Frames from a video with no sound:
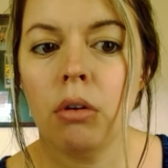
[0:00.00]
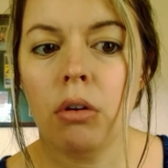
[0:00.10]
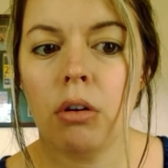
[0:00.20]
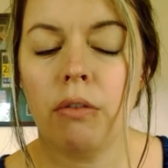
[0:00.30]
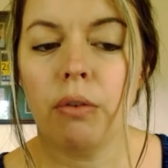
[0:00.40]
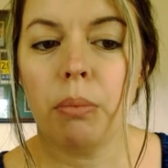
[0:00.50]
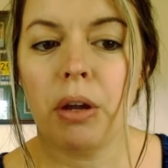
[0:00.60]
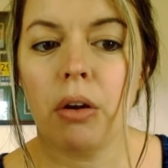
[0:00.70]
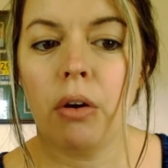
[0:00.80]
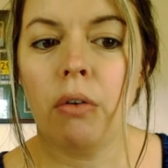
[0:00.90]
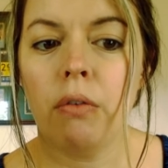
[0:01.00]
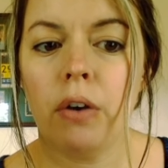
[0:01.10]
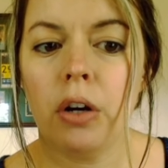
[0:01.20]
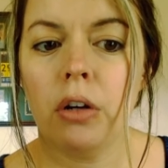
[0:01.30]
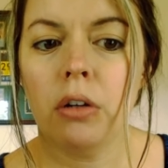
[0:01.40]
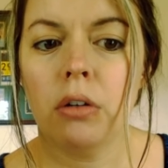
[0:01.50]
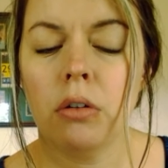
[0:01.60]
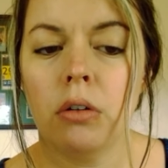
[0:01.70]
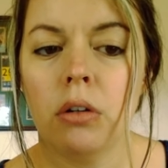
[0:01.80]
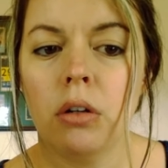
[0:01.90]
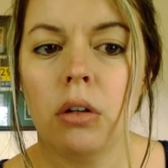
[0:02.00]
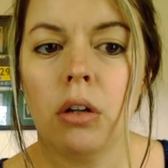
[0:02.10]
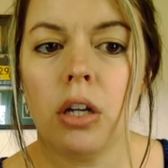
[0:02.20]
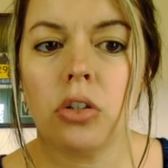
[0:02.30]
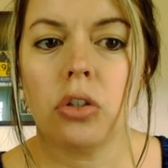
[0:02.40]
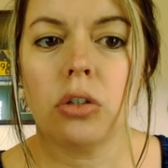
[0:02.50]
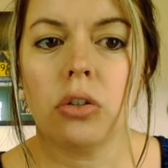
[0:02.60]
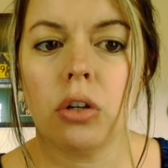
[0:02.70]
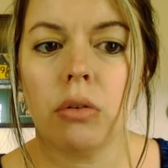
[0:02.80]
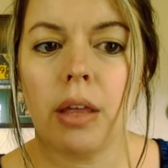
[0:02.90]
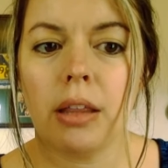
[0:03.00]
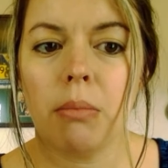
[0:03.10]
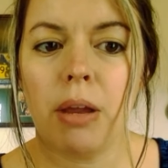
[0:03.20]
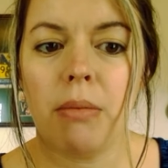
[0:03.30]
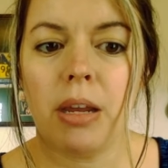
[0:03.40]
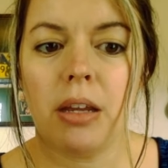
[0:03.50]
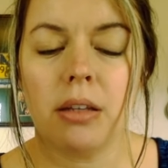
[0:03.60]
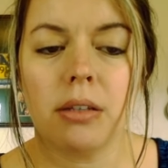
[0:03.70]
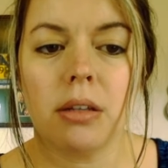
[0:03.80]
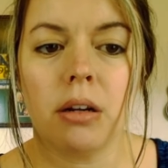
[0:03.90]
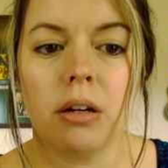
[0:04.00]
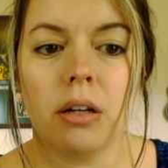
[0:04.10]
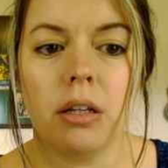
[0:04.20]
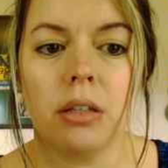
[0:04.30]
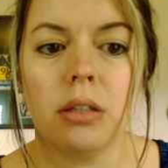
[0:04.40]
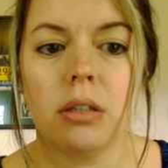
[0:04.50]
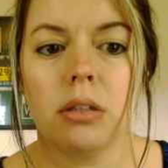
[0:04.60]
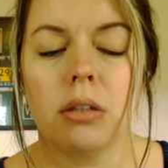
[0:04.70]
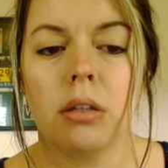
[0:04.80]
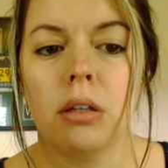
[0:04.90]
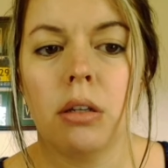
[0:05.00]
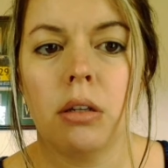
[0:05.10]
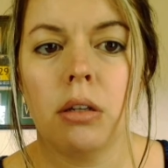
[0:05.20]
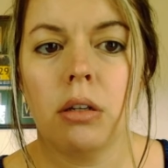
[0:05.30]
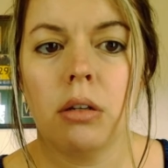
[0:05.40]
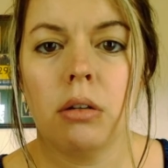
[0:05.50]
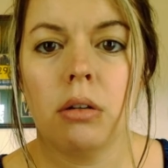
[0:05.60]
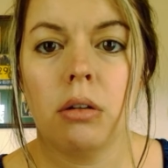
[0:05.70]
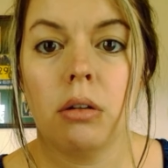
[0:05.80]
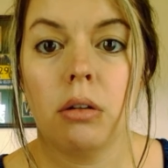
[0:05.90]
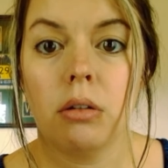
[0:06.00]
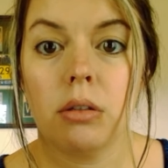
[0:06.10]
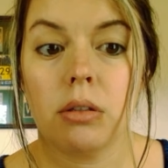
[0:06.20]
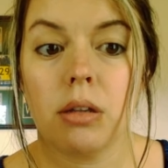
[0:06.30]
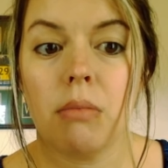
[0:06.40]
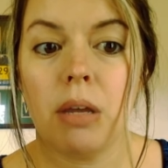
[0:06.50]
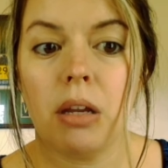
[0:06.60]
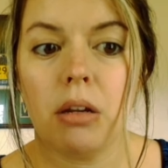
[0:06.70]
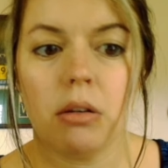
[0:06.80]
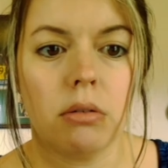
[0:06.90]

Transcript: You flip it over. It should show that the baby is on its stomach.